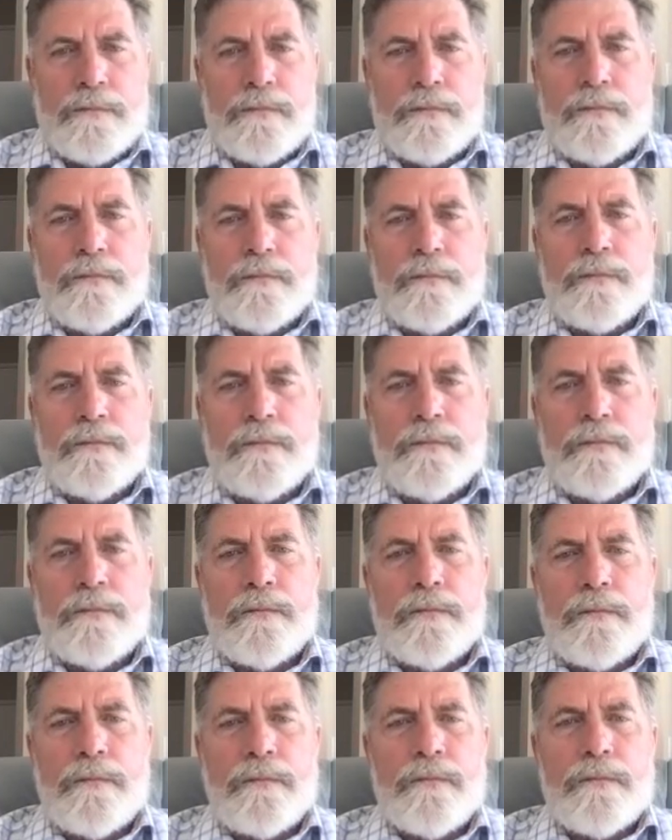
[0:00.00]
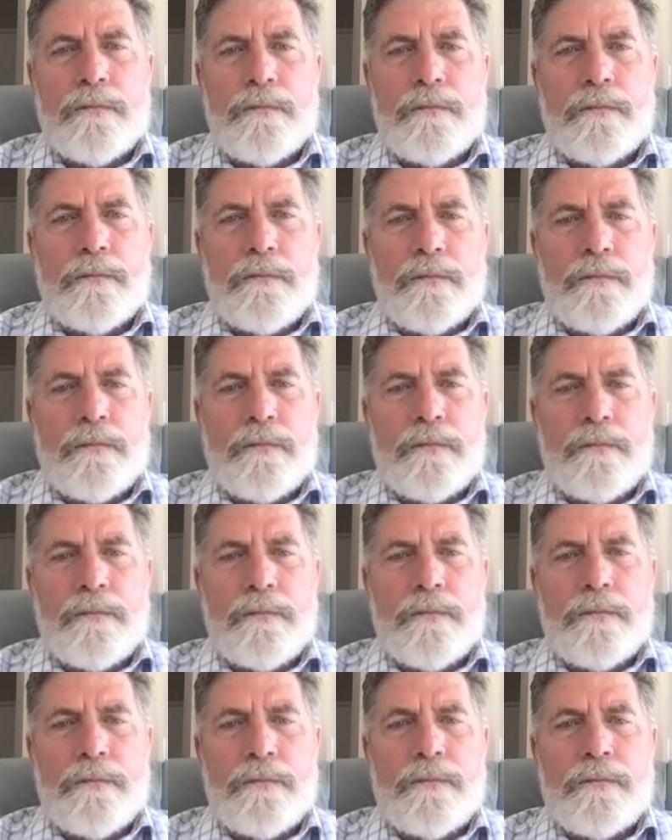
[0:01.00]

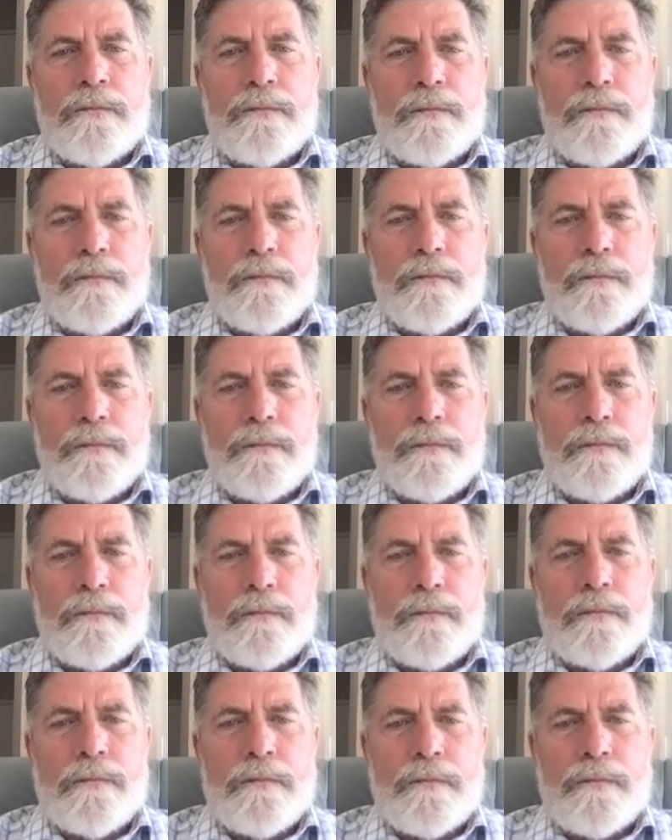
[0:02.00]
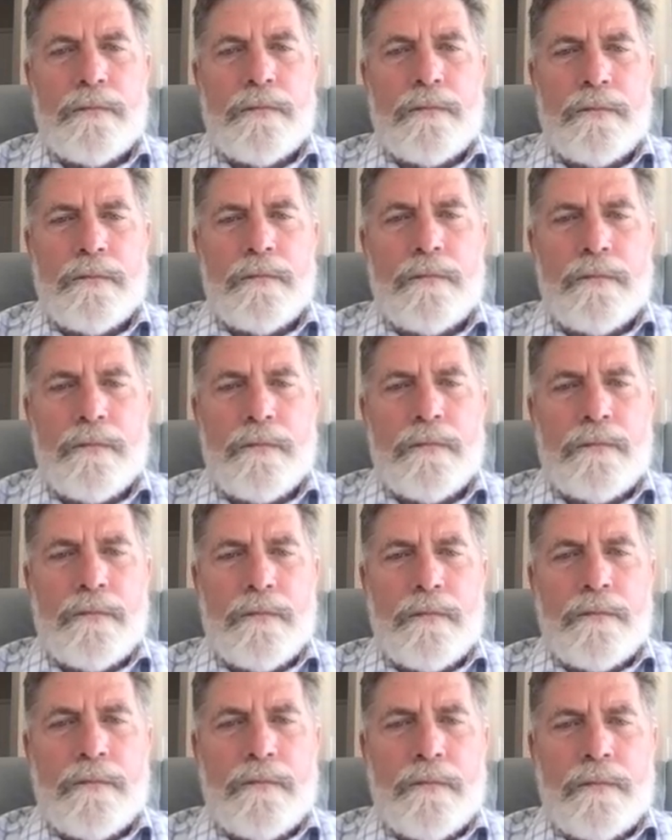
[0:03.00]

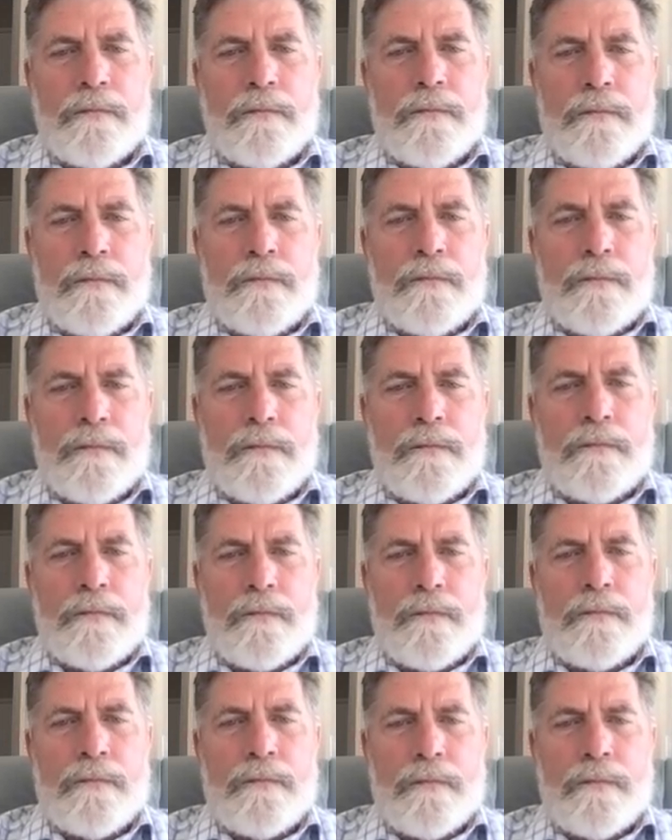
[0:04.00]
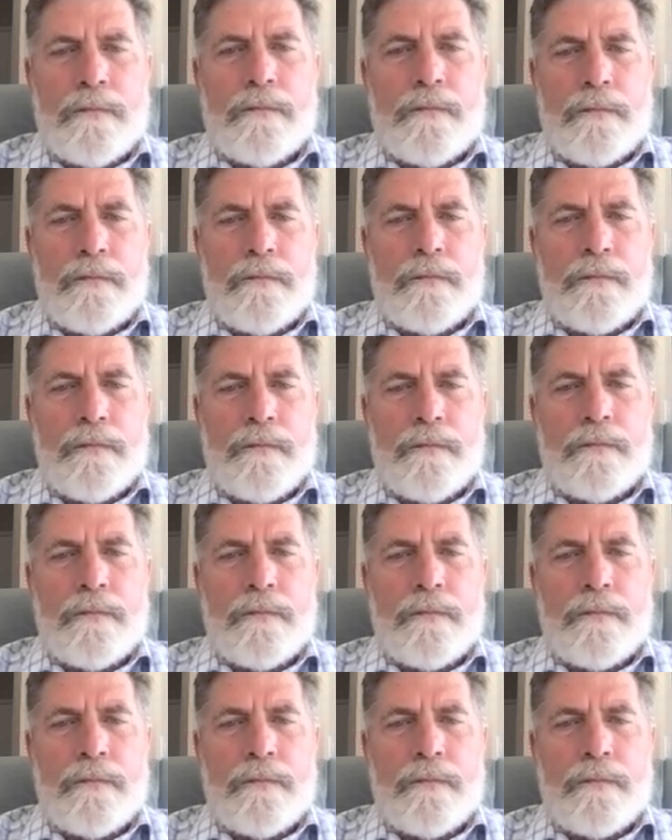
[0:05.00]
(not speaking)